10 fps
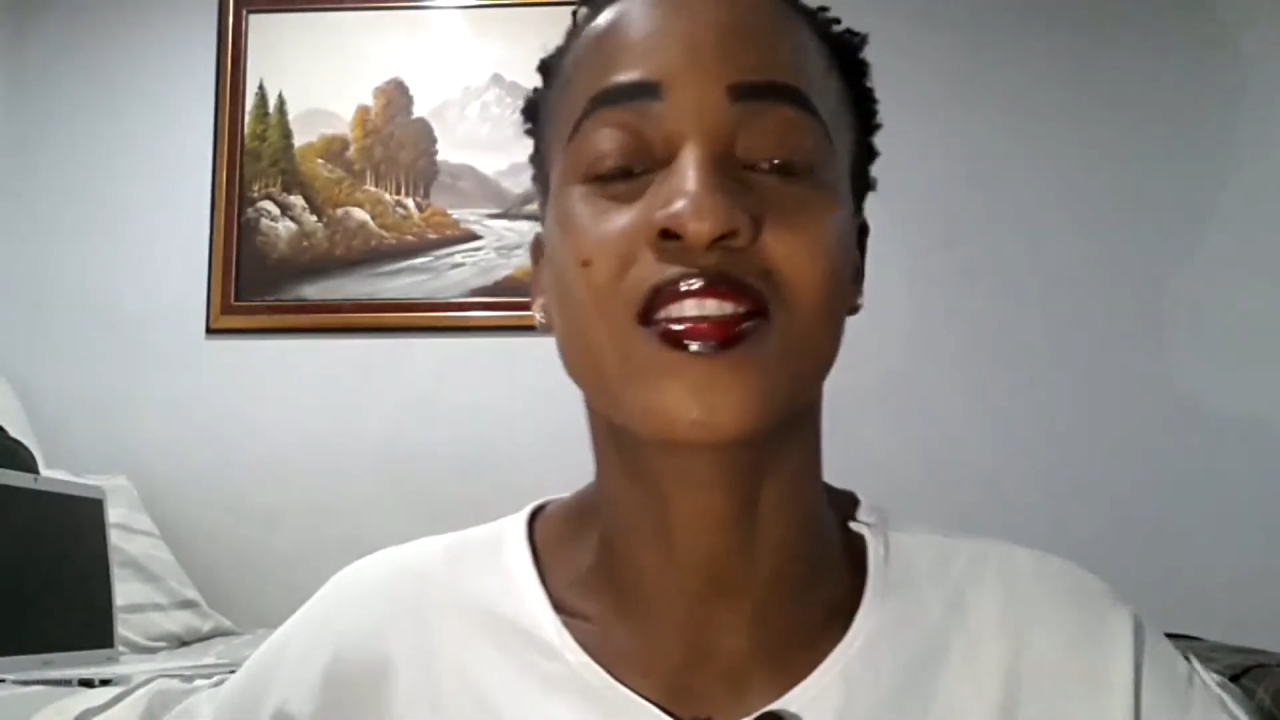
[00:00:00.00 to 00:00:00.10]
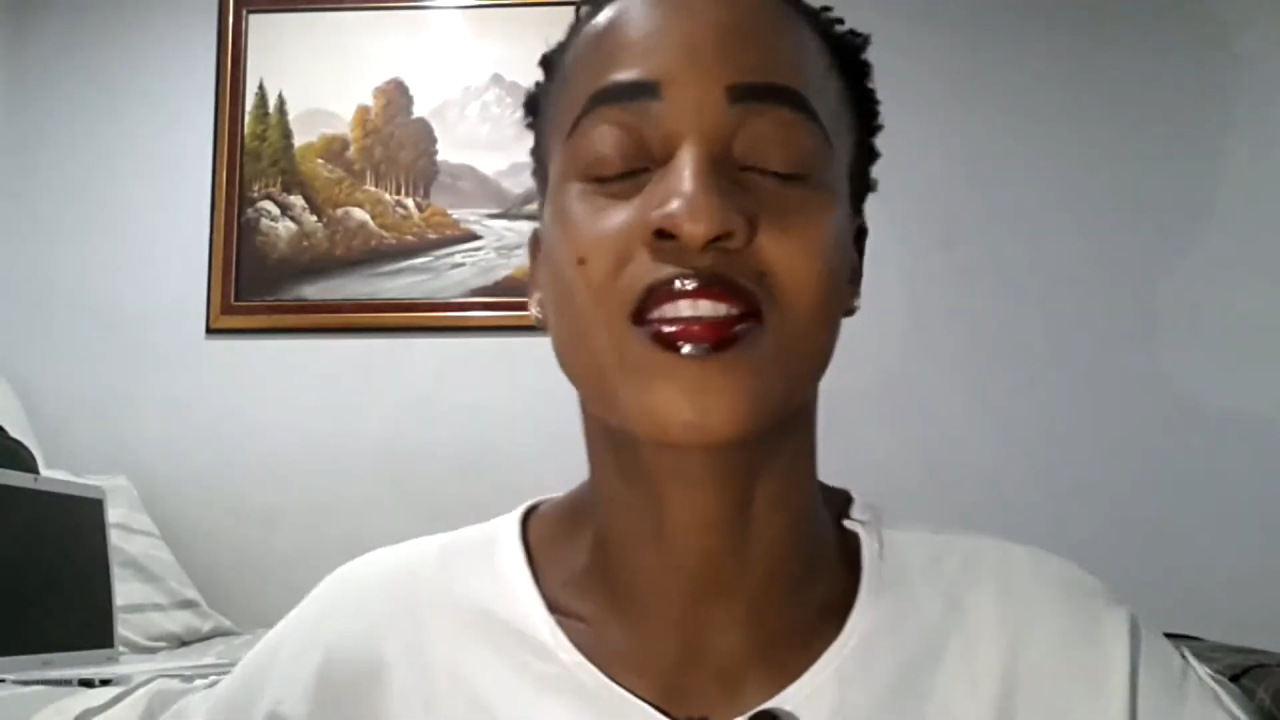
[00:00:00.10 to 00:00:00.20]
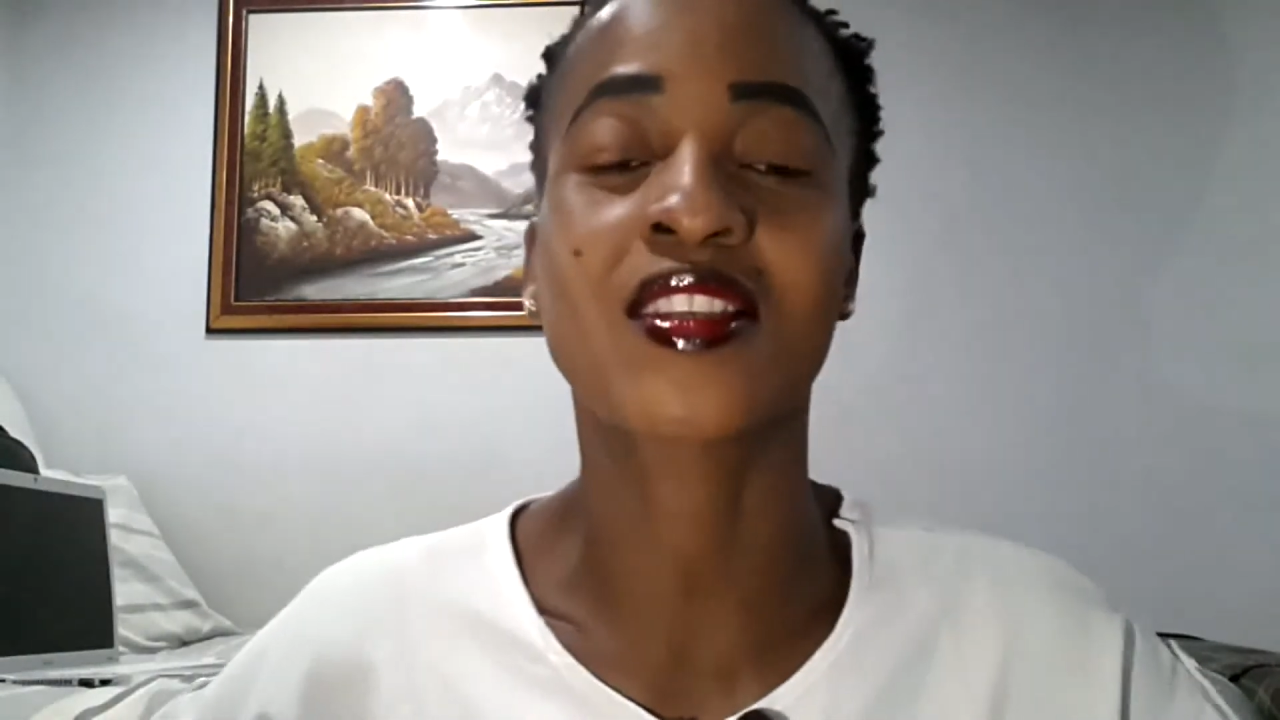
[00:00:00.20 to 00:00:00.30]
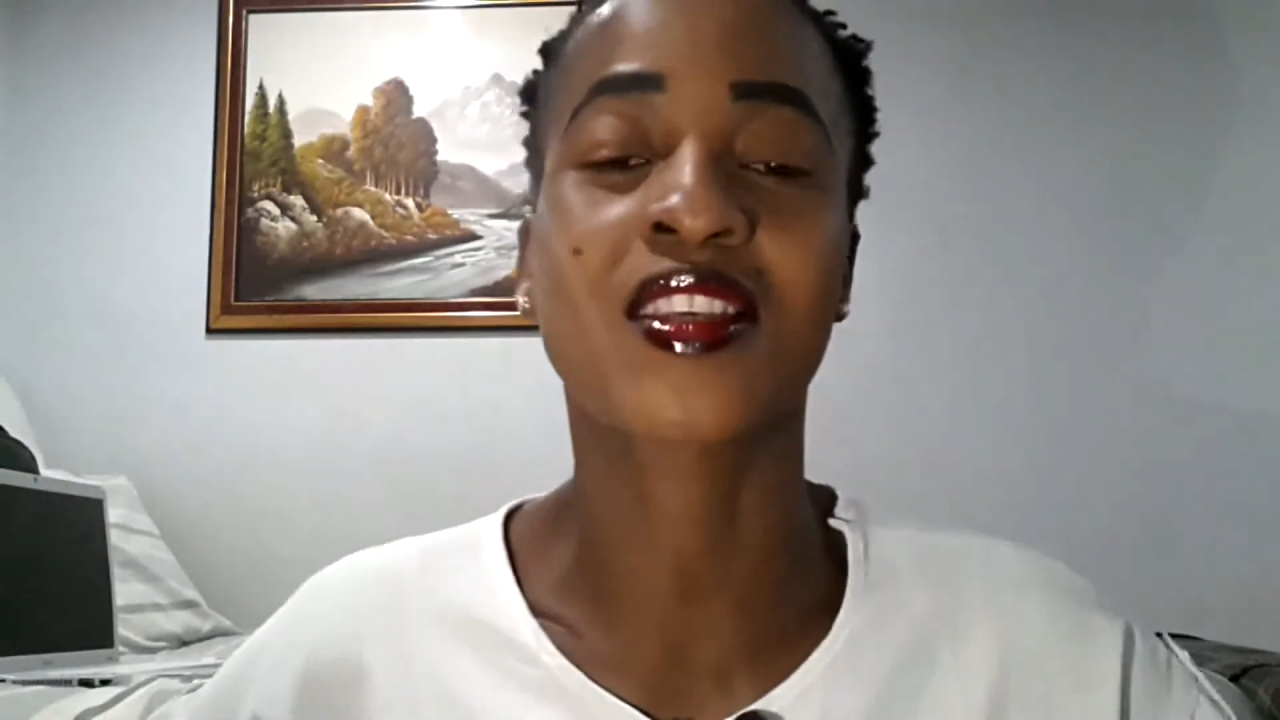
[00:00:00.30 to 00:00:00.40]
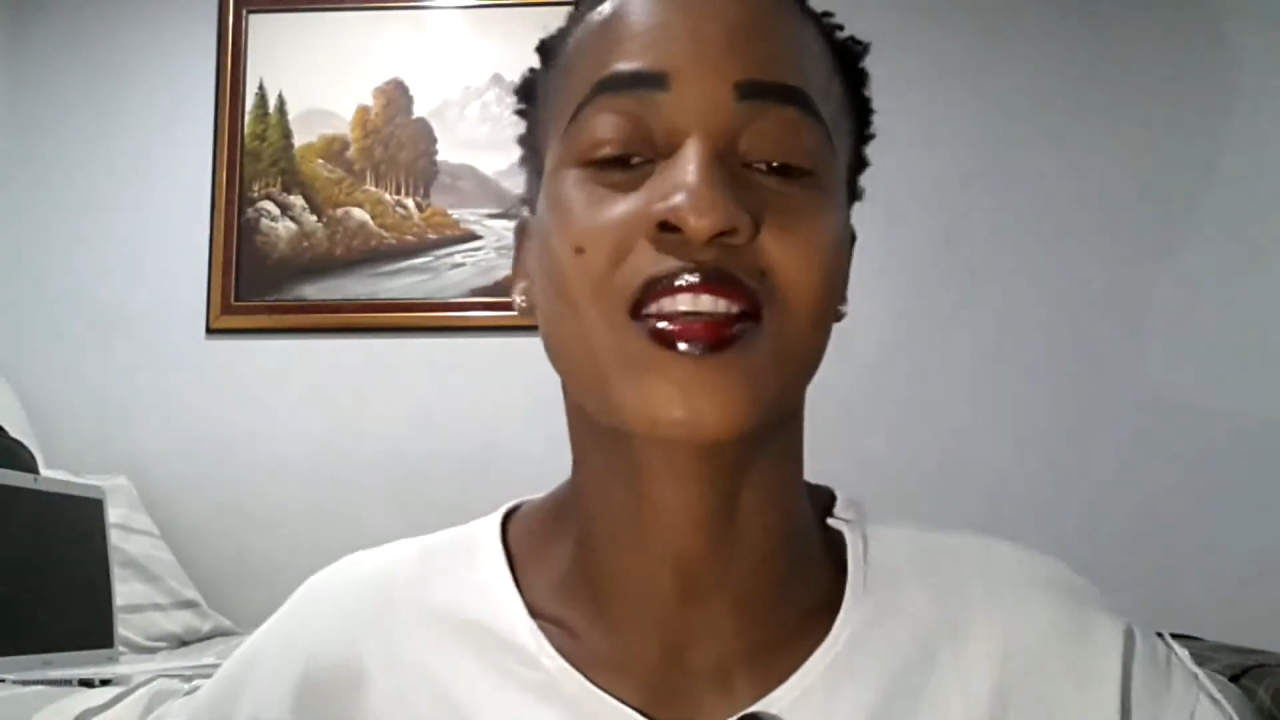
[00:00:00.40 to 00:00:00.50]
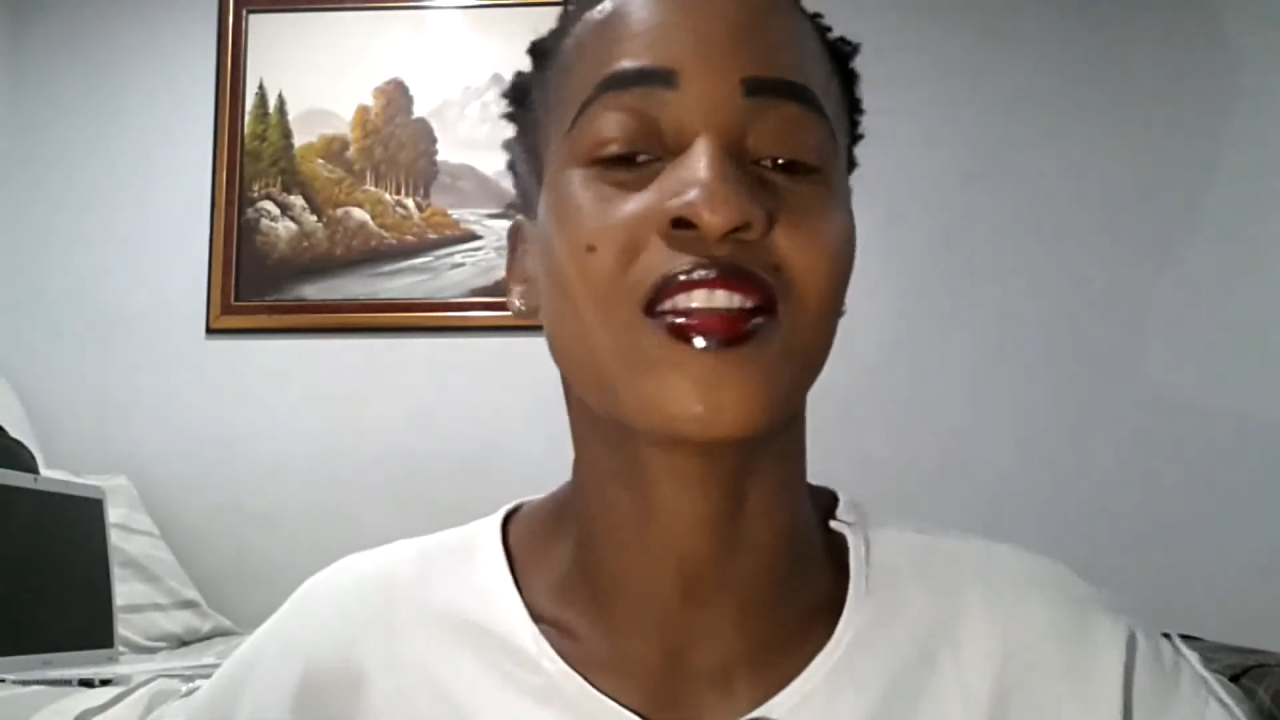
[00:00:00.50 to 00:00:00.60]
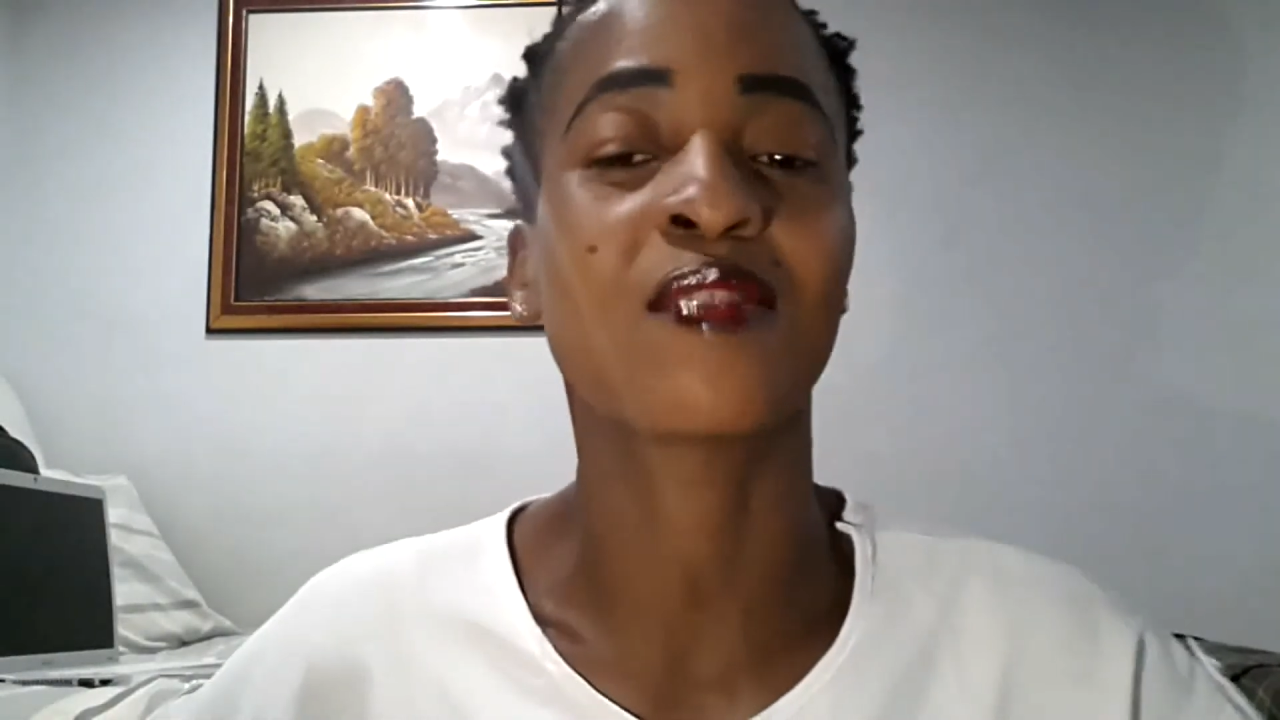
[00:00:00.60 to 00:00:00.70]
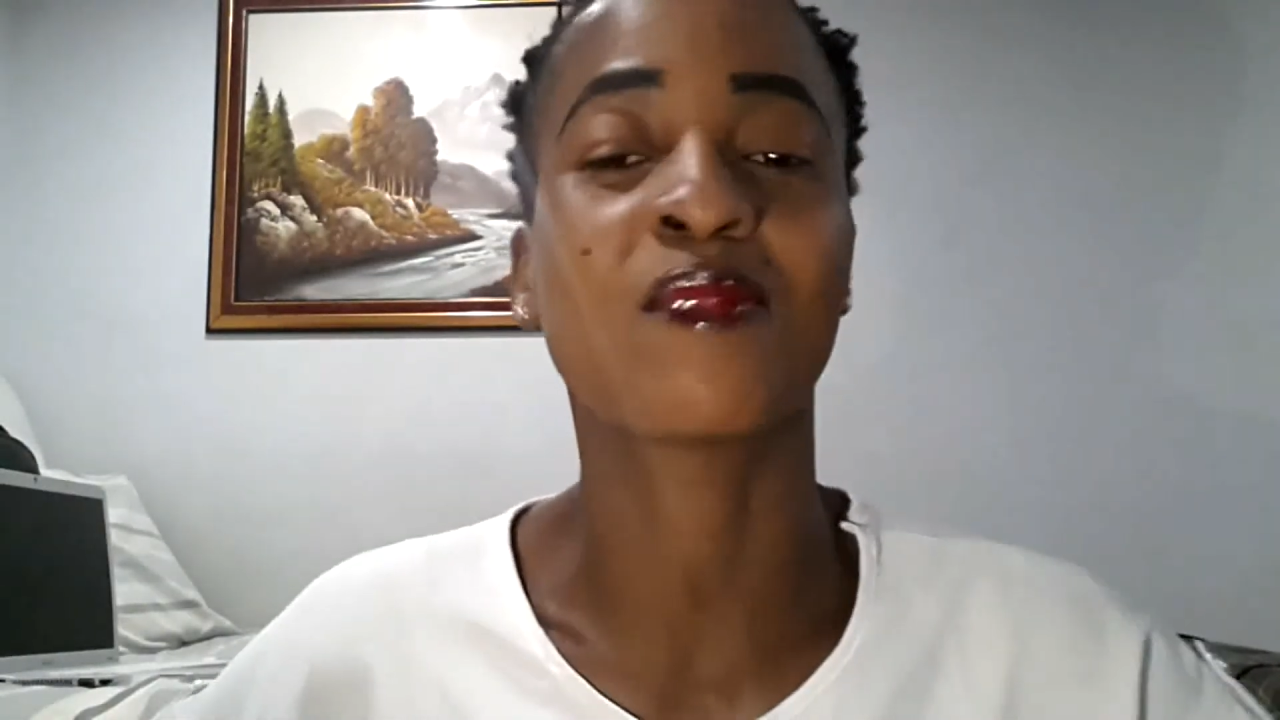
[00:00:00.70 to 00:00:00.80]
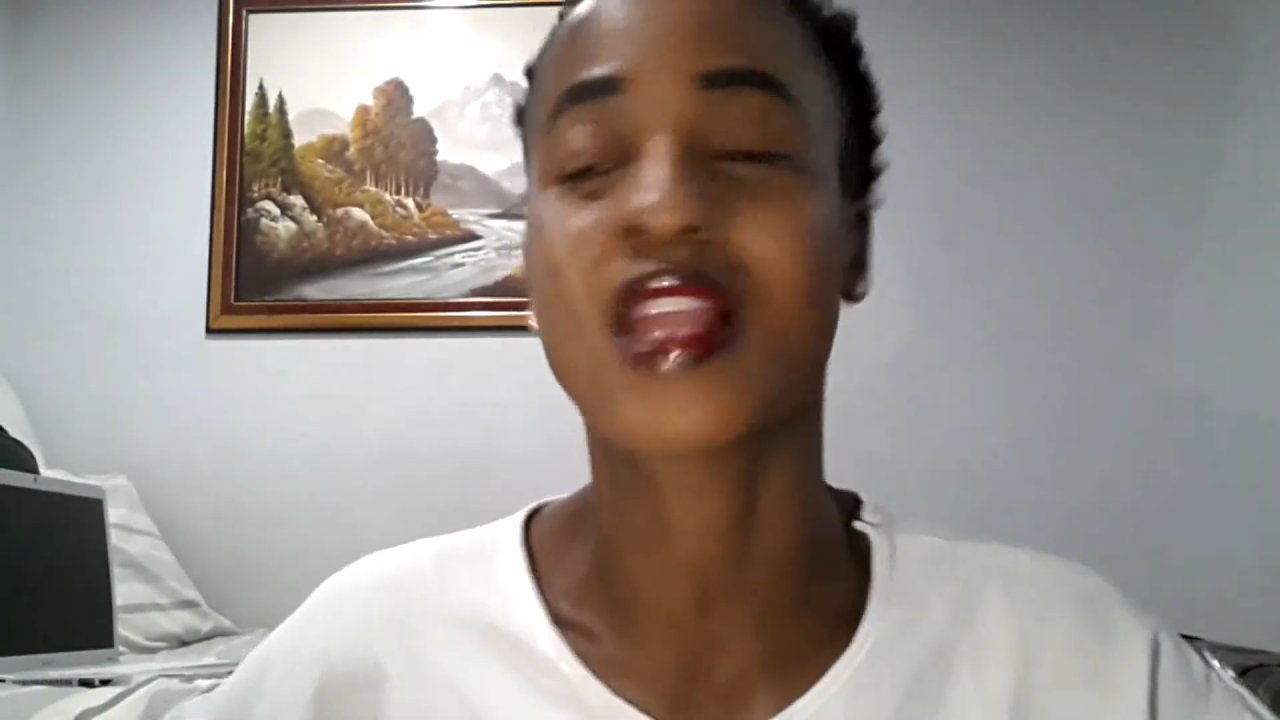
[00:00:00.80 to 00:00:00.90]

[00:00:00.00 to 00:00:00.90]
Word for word: is just killing me.